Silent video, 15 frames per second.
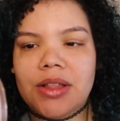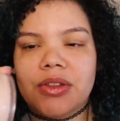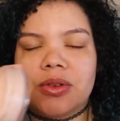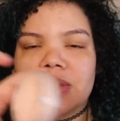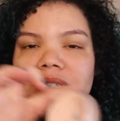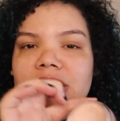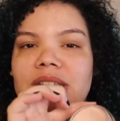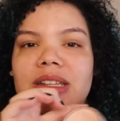There
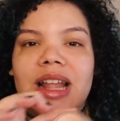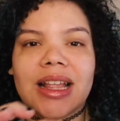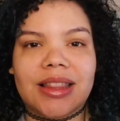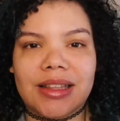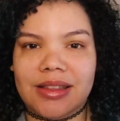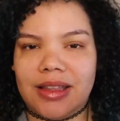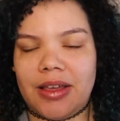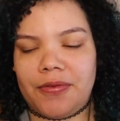was
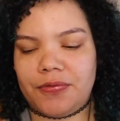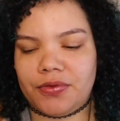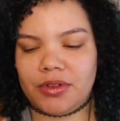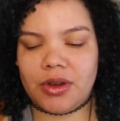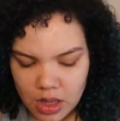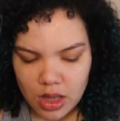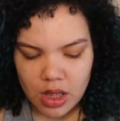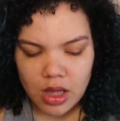nothing left.
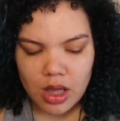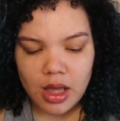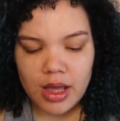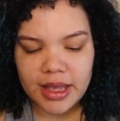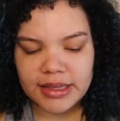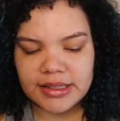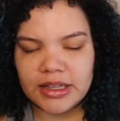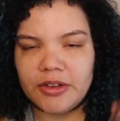
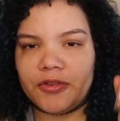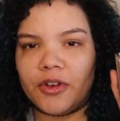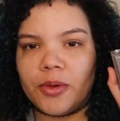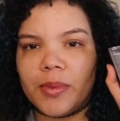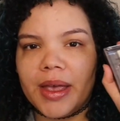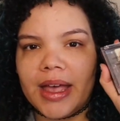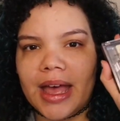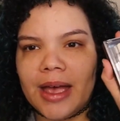Alright, so for
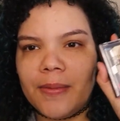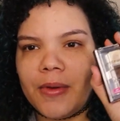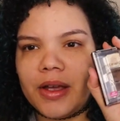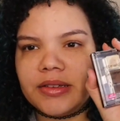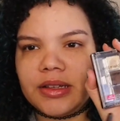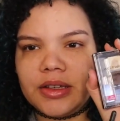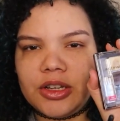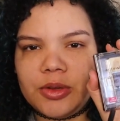my
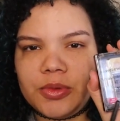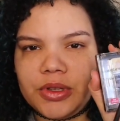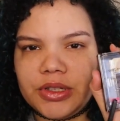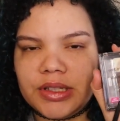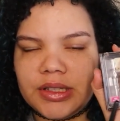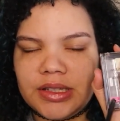eyebrows, I'm going to be using